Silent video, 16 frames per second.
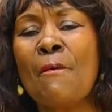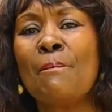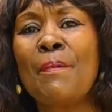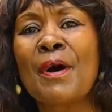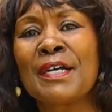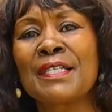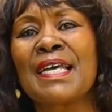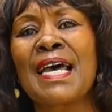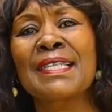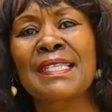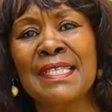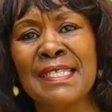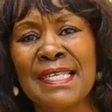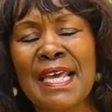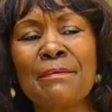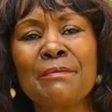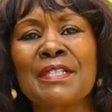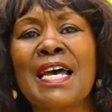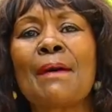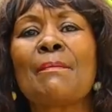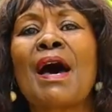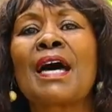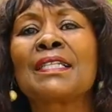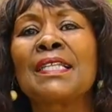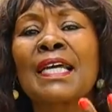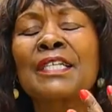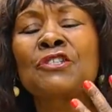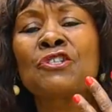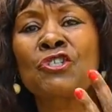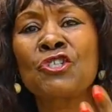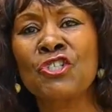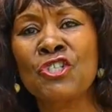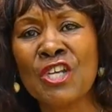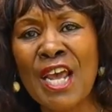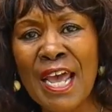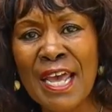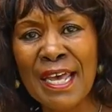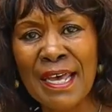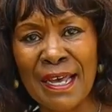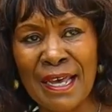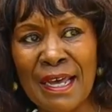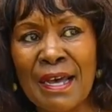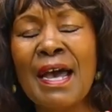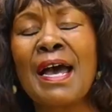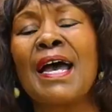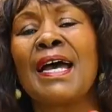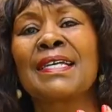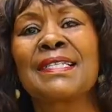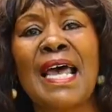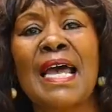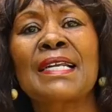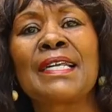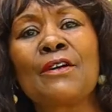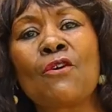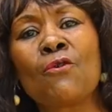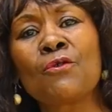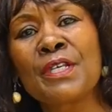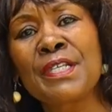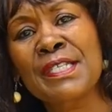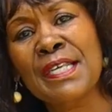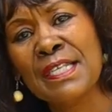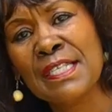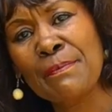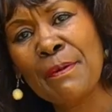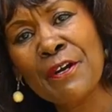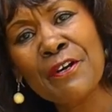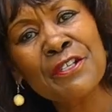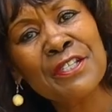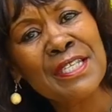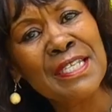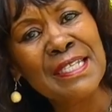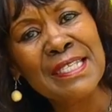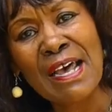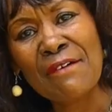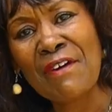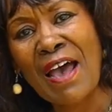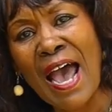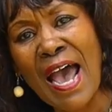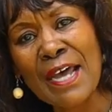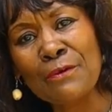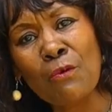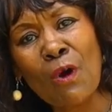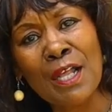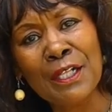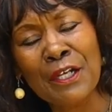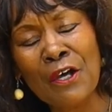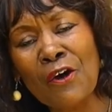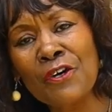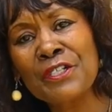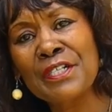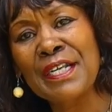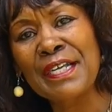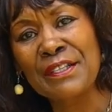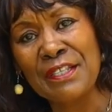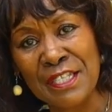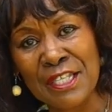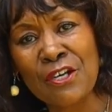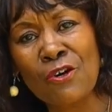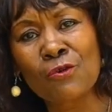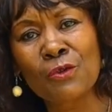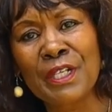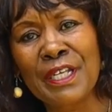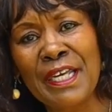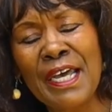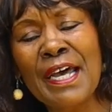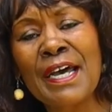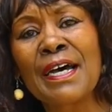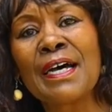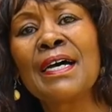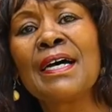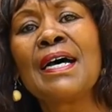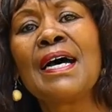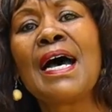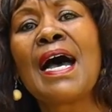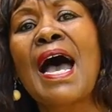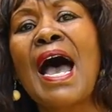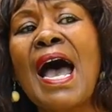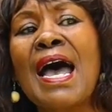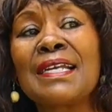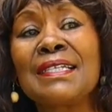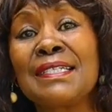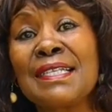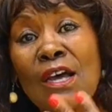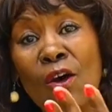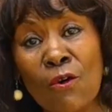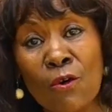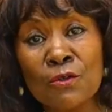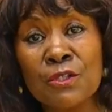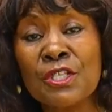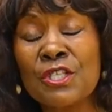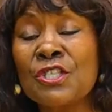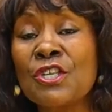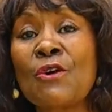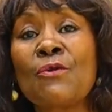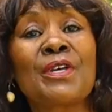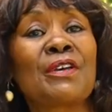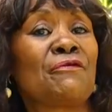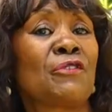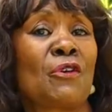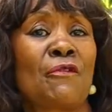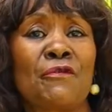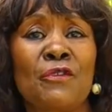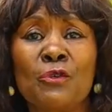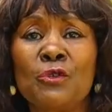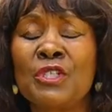But at the same time, I'd like to share exactly all these experiences I've had while gardening this whole year, and also give you a few